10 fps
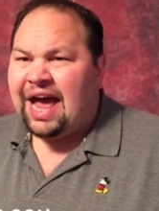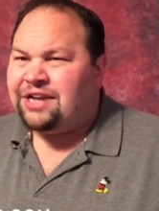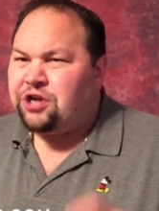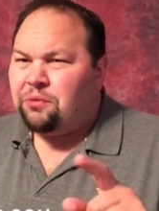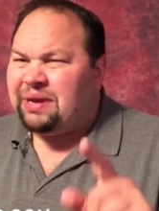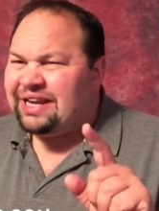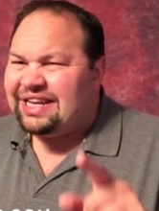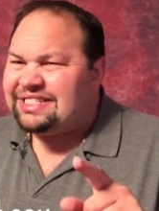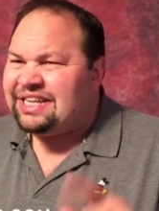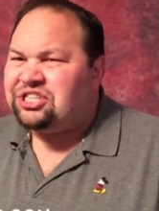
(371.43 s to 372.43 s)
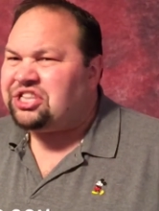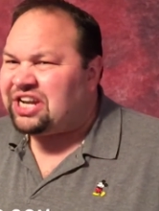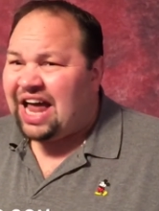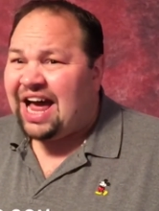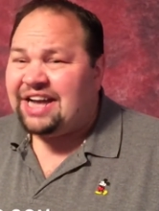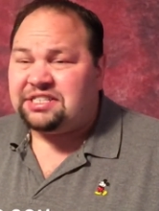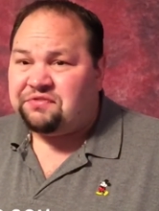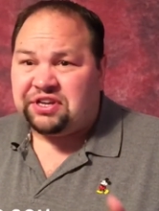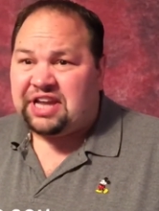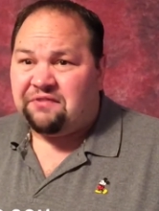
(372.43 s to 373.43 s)
and don't be listening to the lies
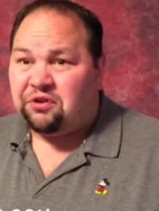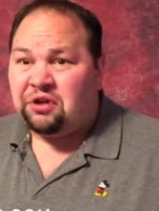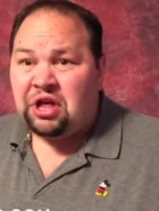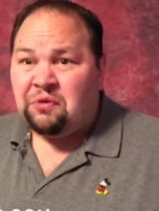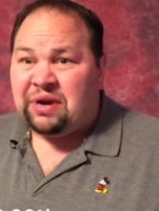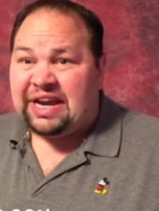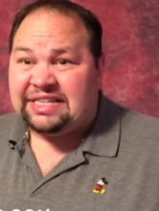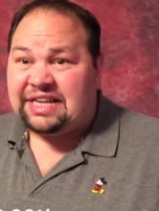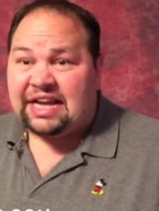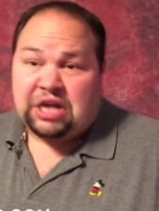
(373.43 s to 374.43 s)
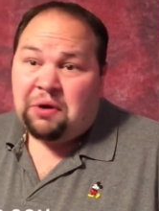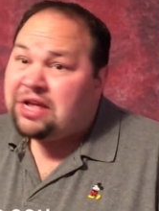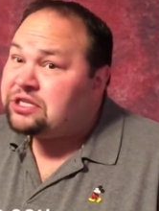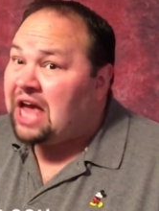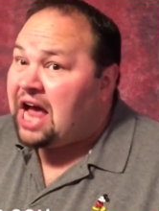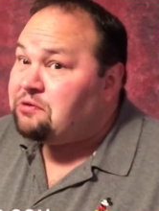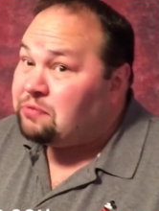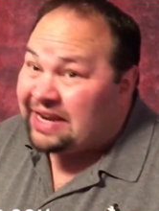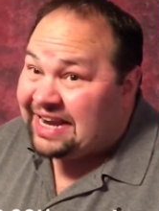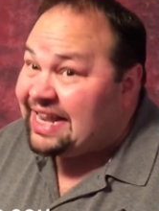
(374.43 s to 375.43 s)
of the devil when he says, Oh, has God
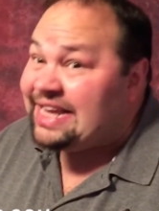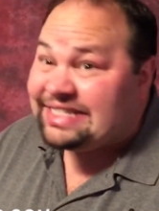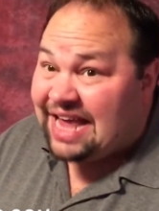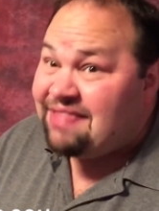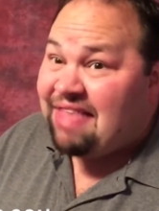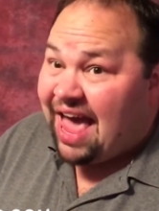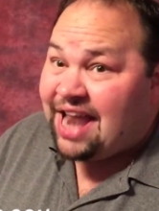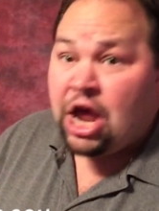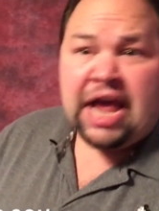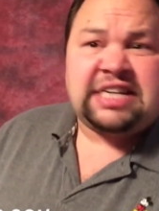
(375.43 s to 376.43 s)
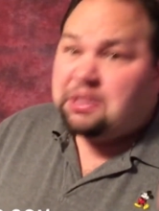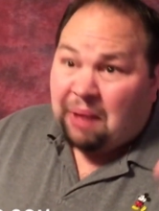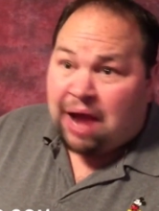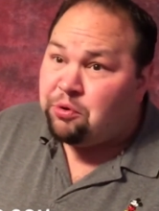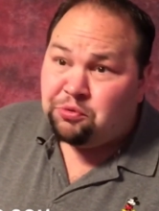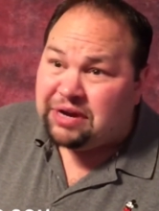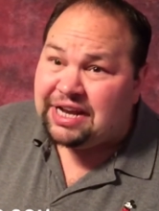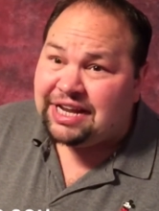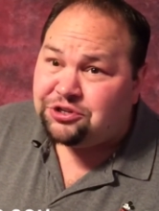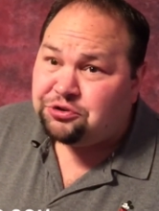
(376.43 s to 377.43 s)
really said that? Is the Bible
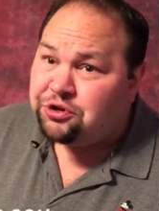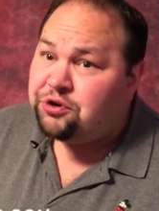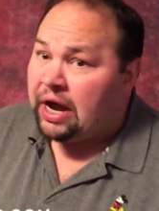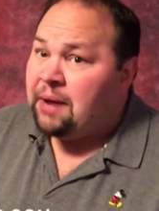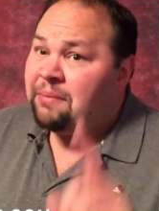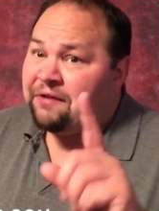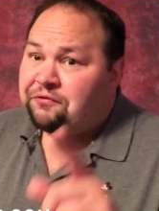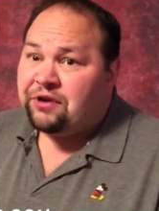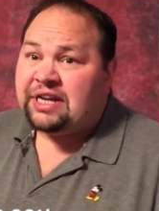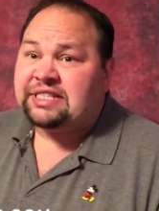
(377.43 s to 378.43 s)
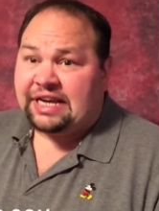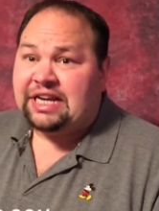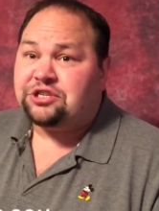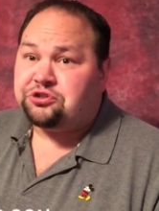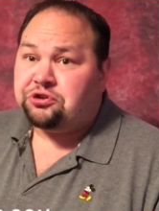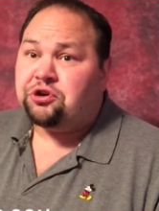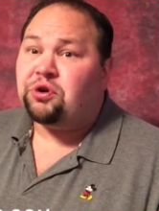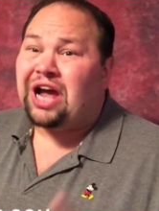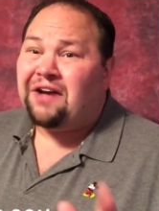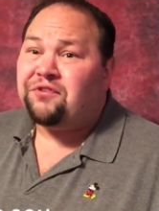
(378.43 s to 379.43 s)
really true? My friends, it is
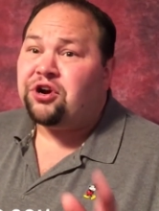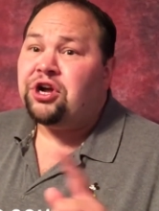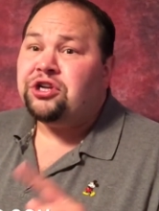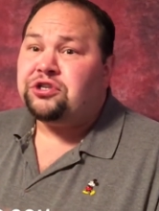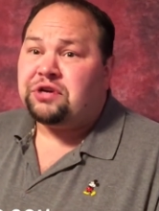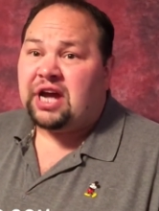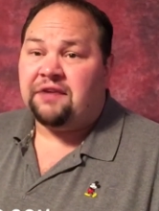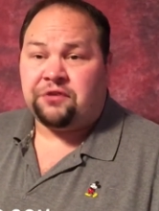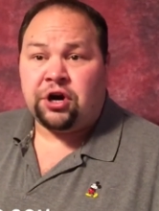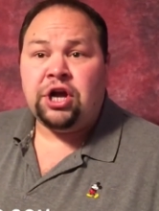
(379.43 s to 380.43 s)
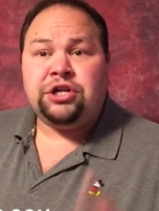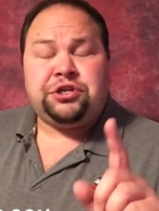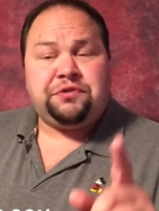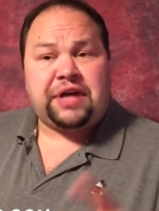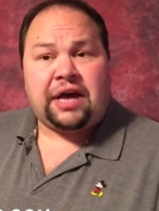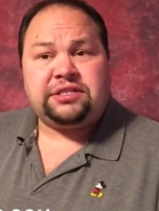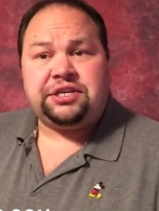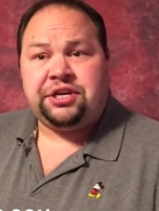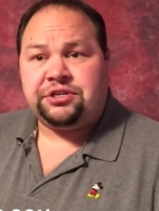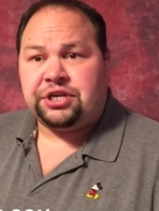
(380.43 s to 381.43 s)
true cover to cover.
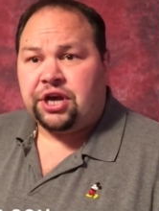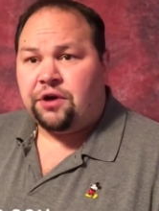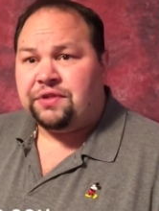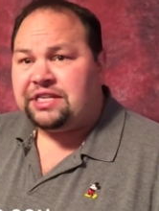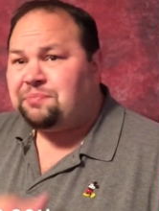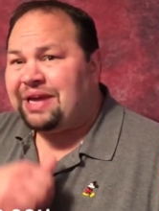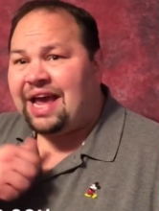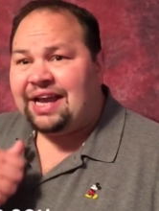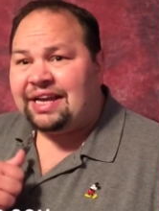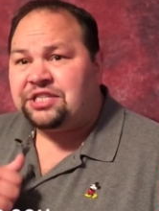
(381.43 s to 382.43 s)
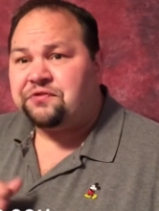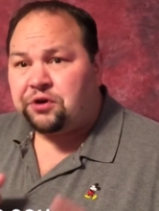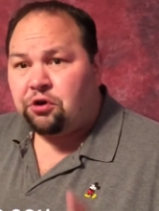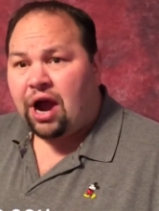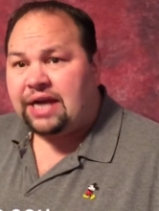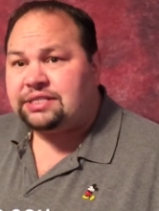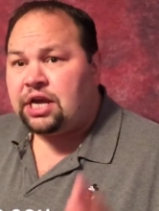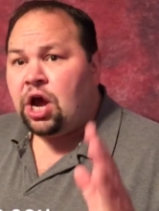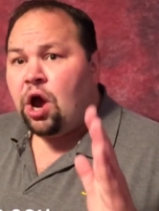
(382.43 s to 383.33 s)
2,000 years ago, these beheadings for Christ